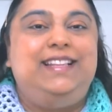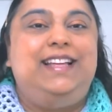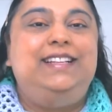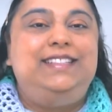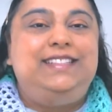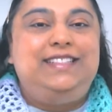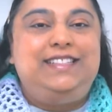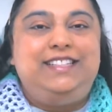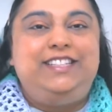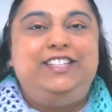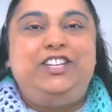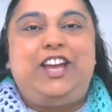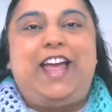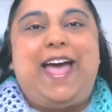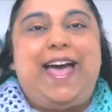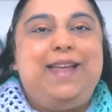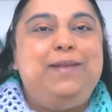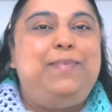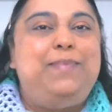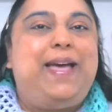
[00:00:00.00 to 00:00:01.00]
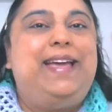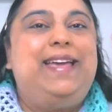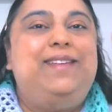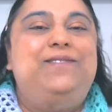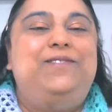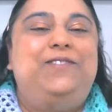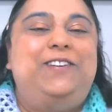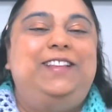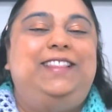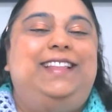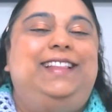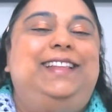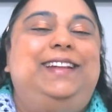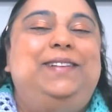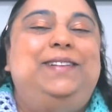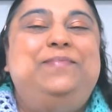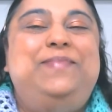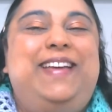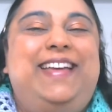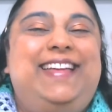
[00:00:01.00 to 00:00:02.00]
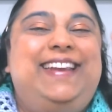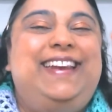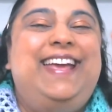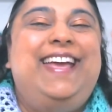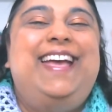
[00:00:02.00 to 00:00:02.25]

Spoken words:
Let's chat back and forth a little bit.